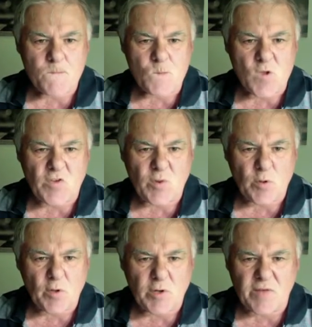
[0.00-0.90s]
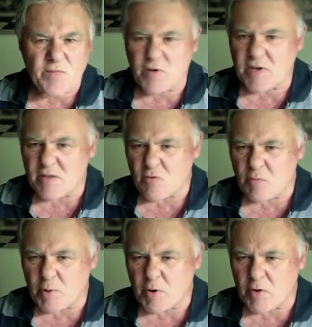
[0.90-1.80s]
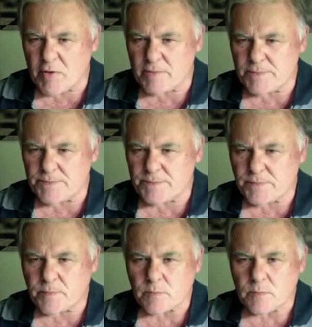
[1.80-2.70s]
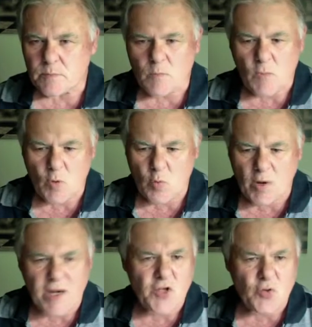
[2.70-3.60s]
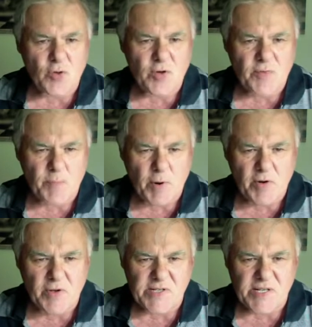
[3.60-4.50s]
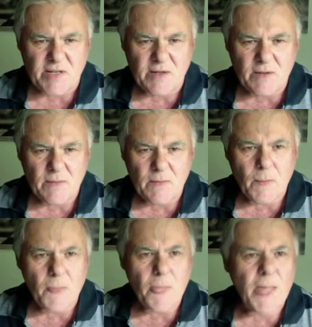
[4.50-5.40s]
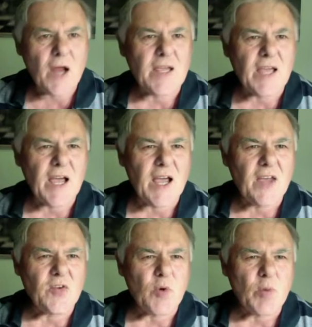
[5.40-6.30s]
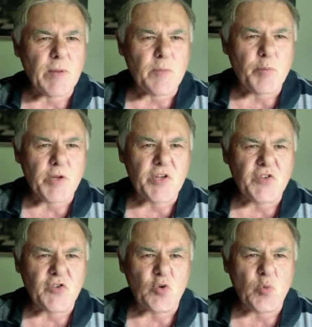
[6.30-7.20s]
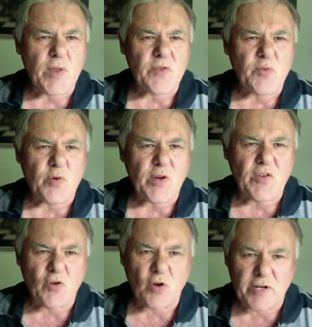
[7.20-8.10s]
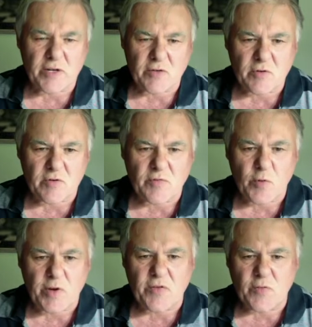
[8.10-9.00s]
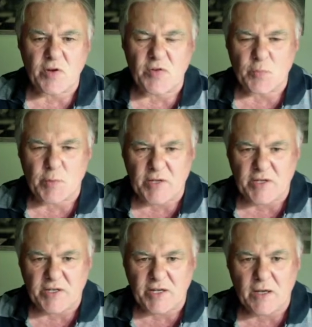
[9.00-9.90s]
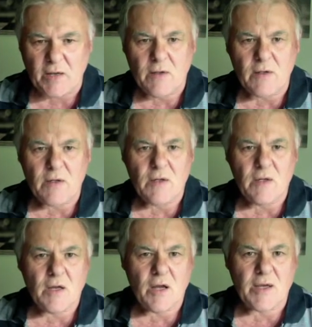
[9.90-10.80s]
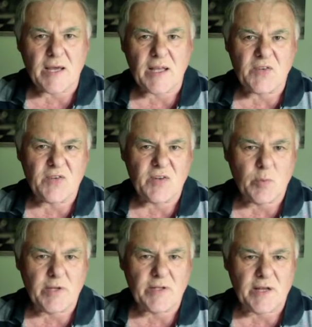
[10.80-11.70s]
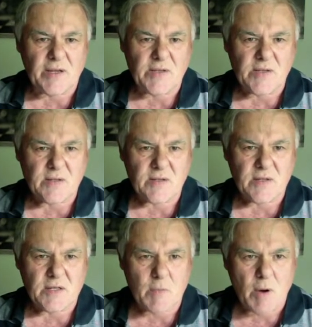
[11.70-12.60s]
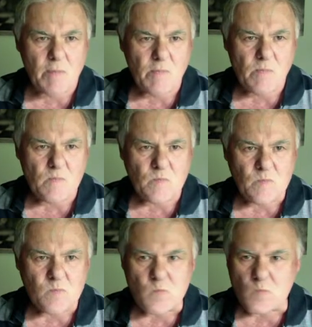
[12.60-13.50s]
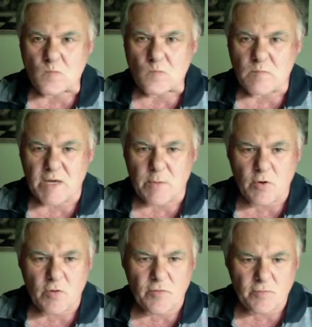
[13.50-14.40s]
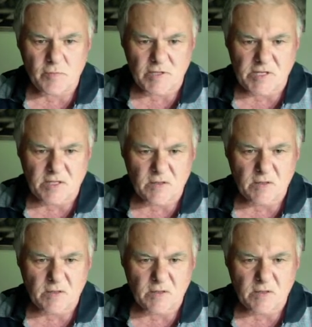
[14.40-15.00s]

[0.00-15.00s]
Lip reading: So we're looking for another opponent. We're running short of opponents here. Okay, so we're playing Prince 213s, 943s from India. Okay, let's see what he does. Come on. Make a move. That's it.